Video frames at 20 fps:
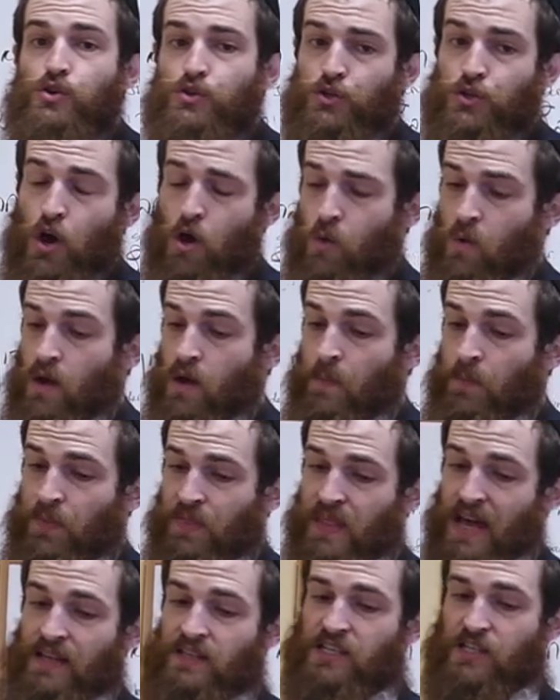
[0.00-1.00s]
So
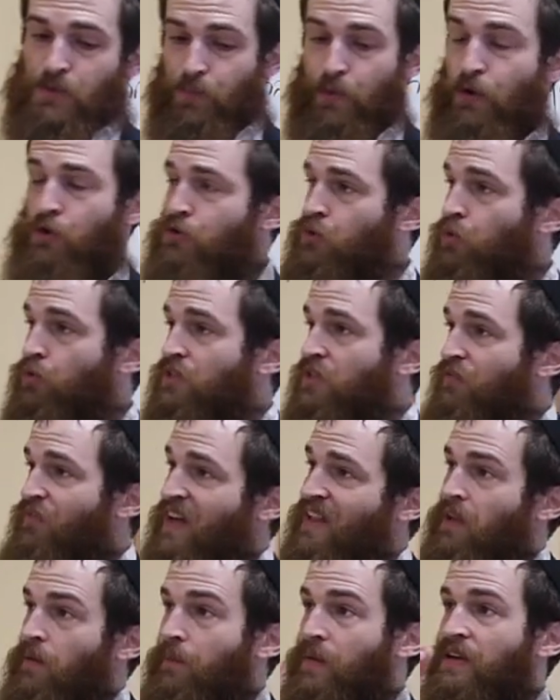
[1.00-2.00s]
that spiritual
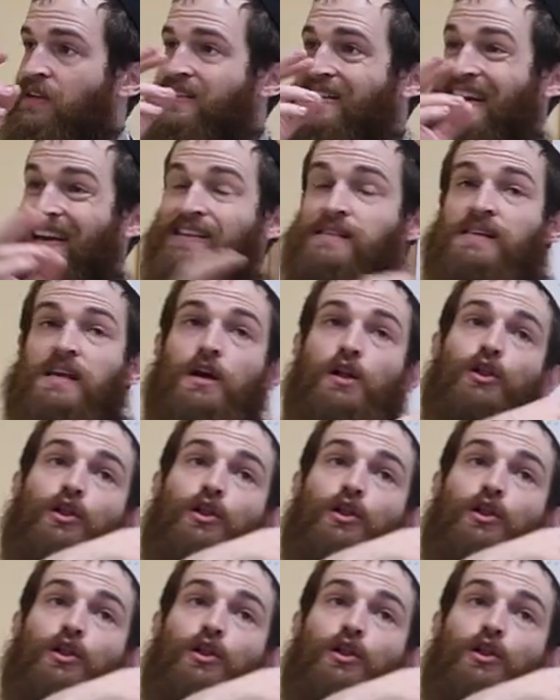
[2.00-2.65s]
development is